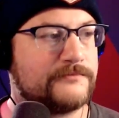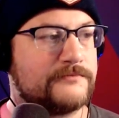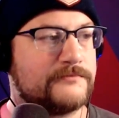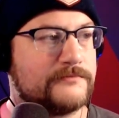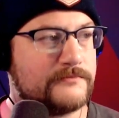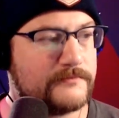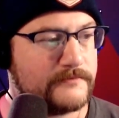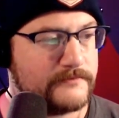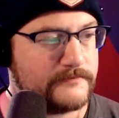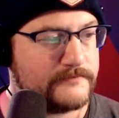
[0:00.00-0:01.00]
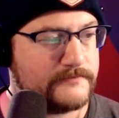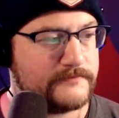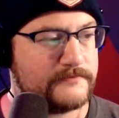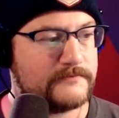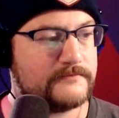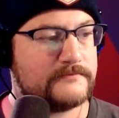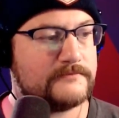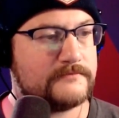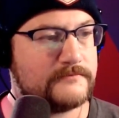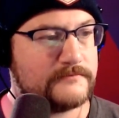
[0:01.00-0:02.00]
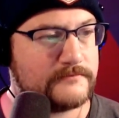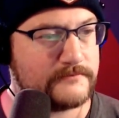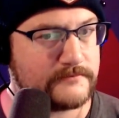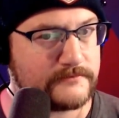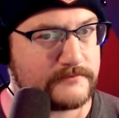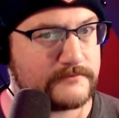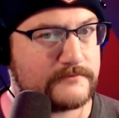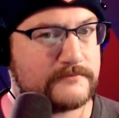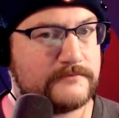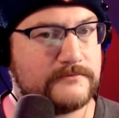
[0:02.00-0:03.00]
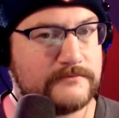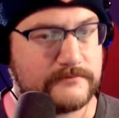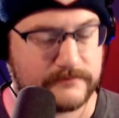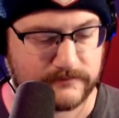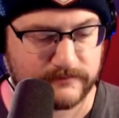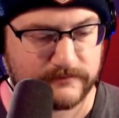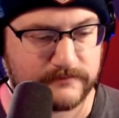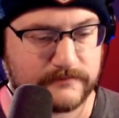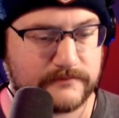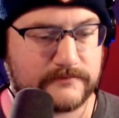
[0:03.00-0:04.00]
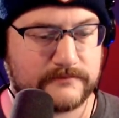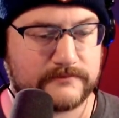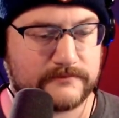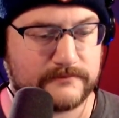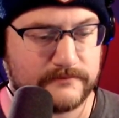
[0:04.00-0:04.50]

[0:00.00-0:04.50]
This person isn't speaking.